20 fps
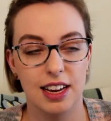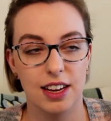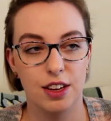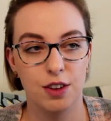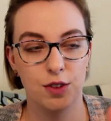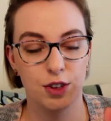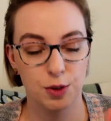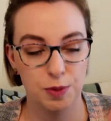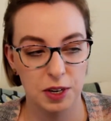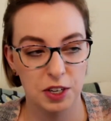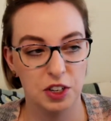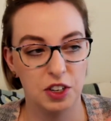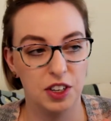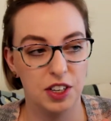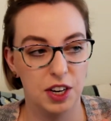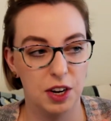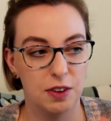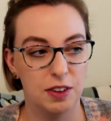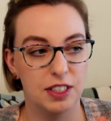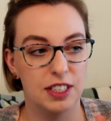you especially
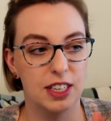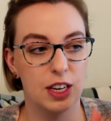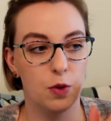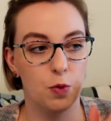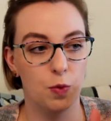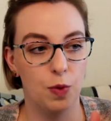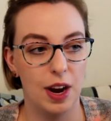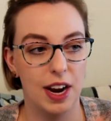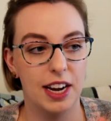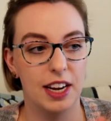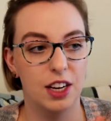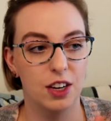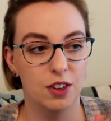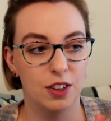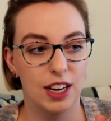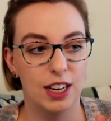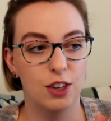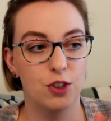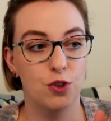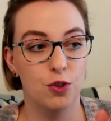notice it when
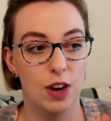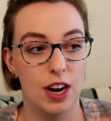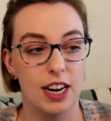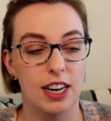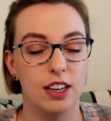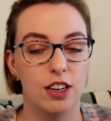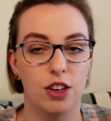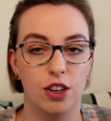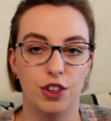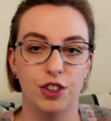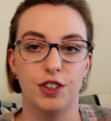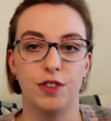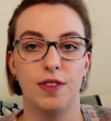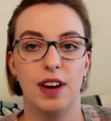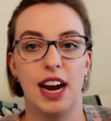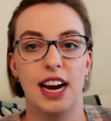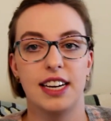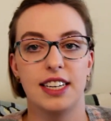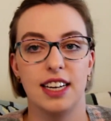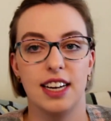you're like trying to
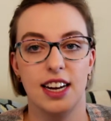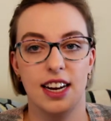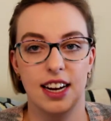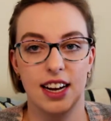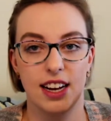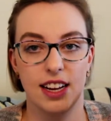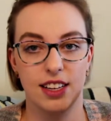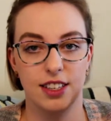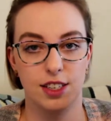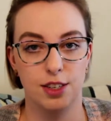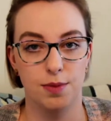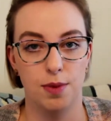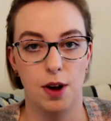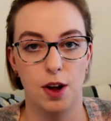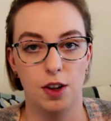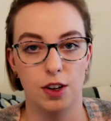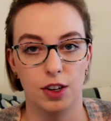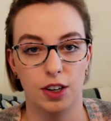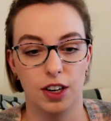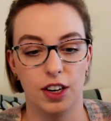cultivate a
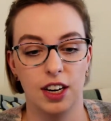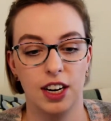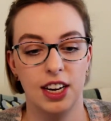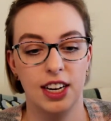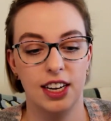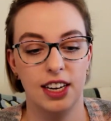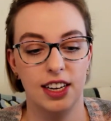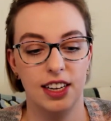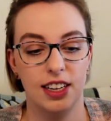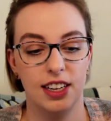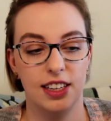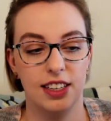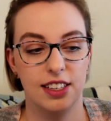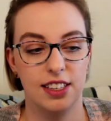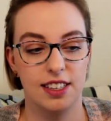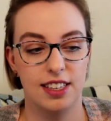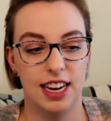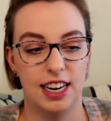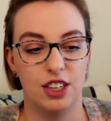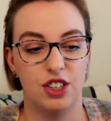smaller
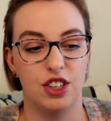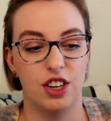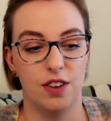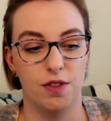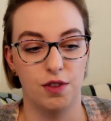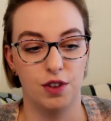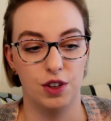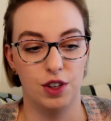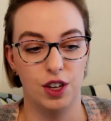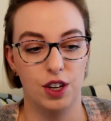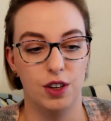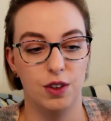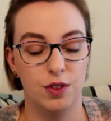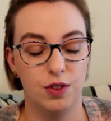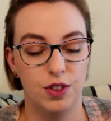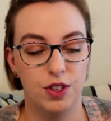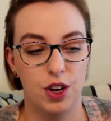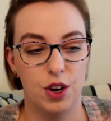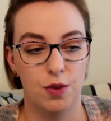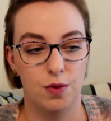section of
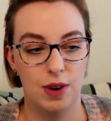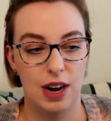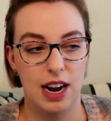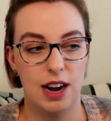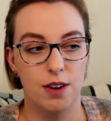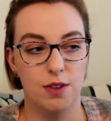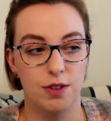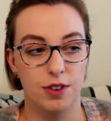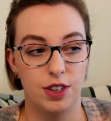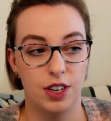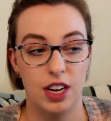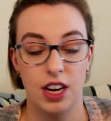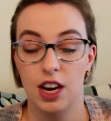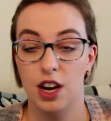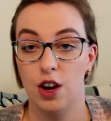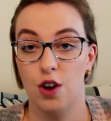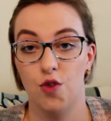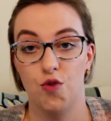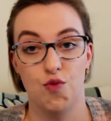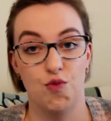clothes around
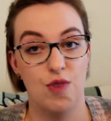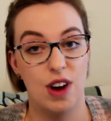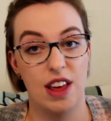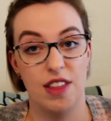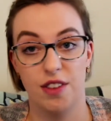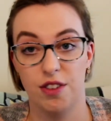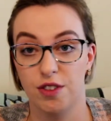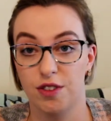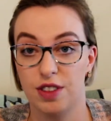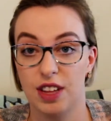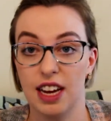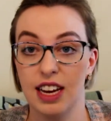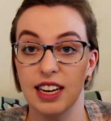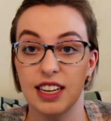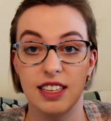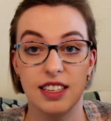weather that